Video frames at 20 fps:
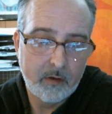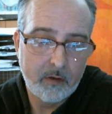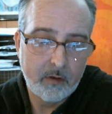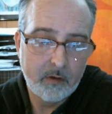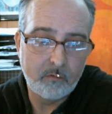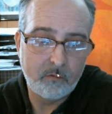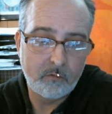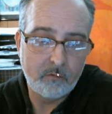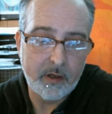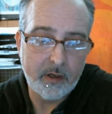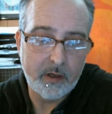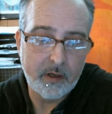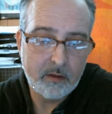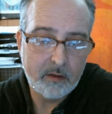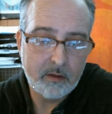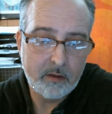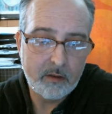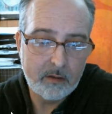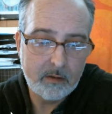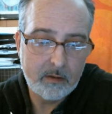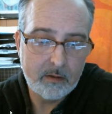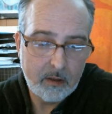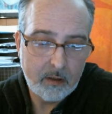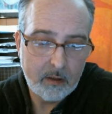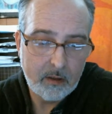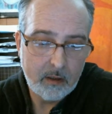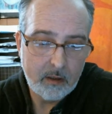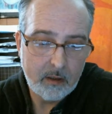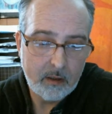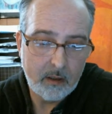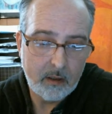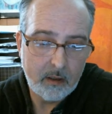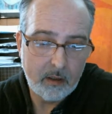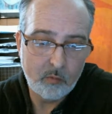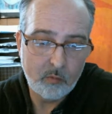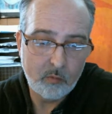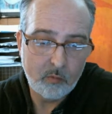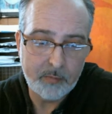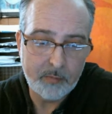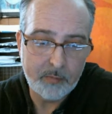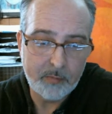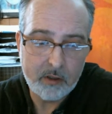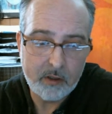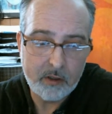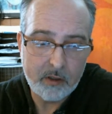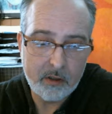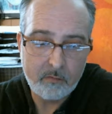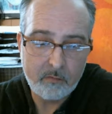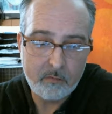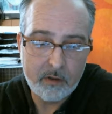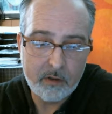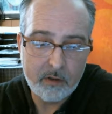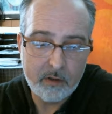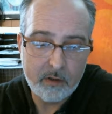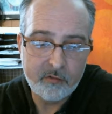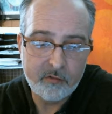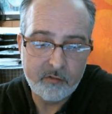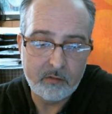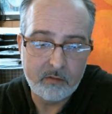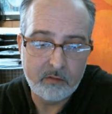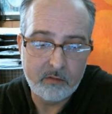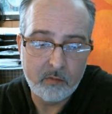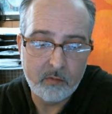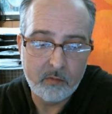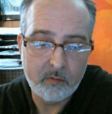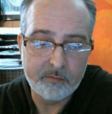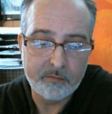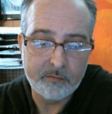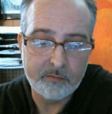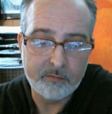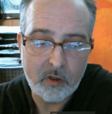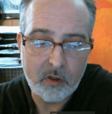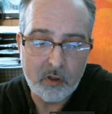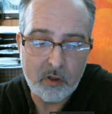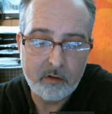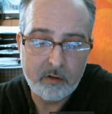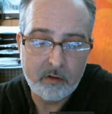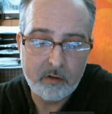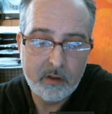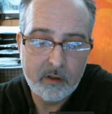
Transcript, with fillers: friend and would-be girlfriend, if she wasn't murdered,